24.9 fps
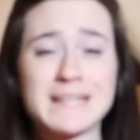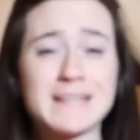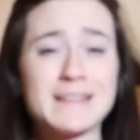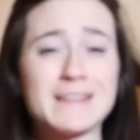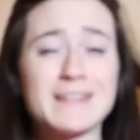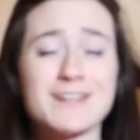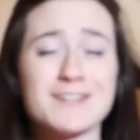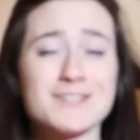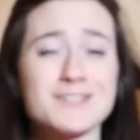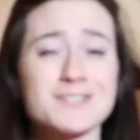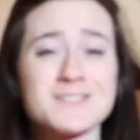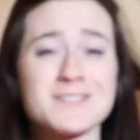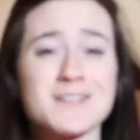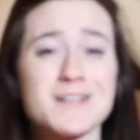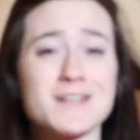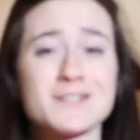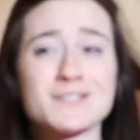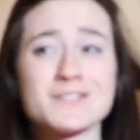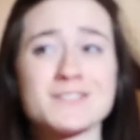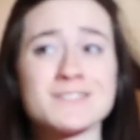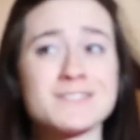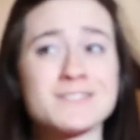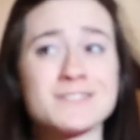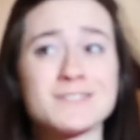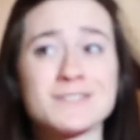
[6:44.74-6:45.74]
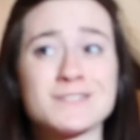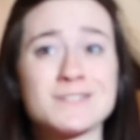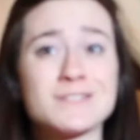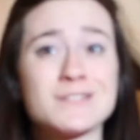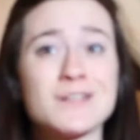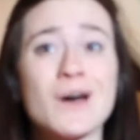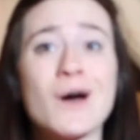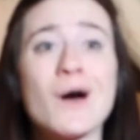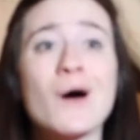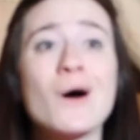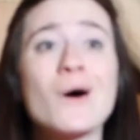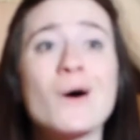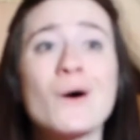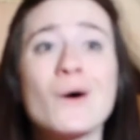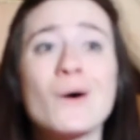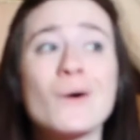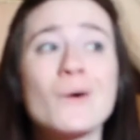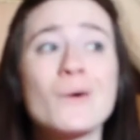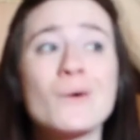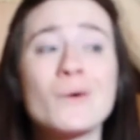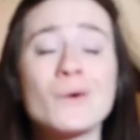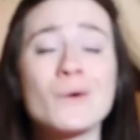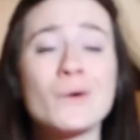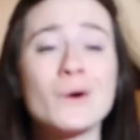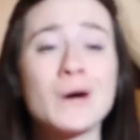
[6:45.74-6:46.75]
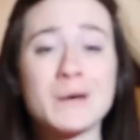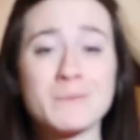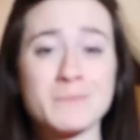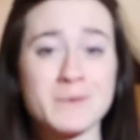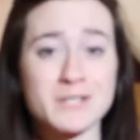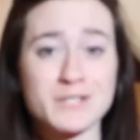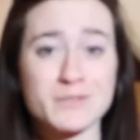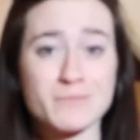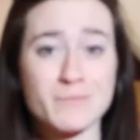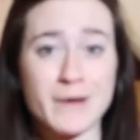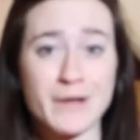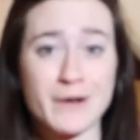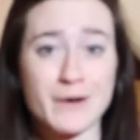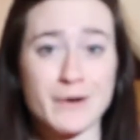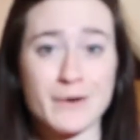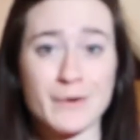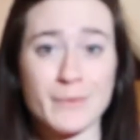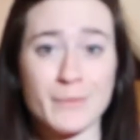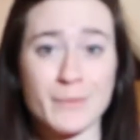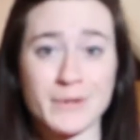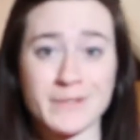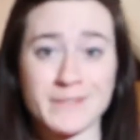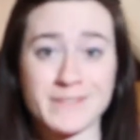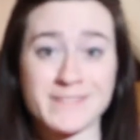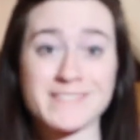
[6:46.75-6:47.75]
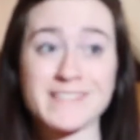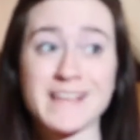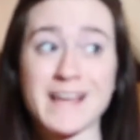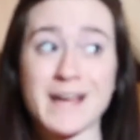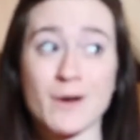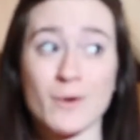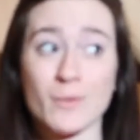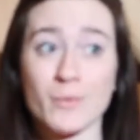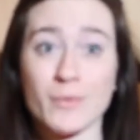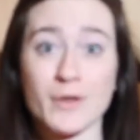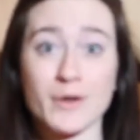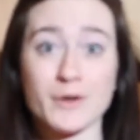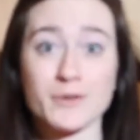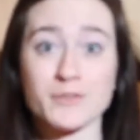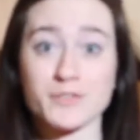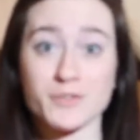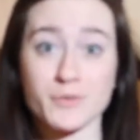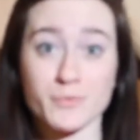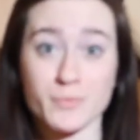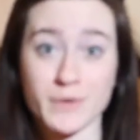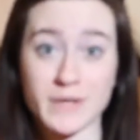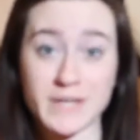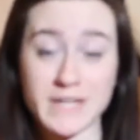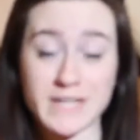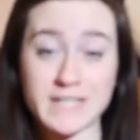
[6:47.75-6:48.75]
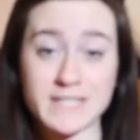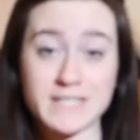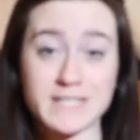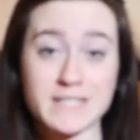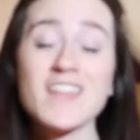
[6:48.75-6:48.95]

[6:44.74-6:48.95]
there's so much better ones out there to read.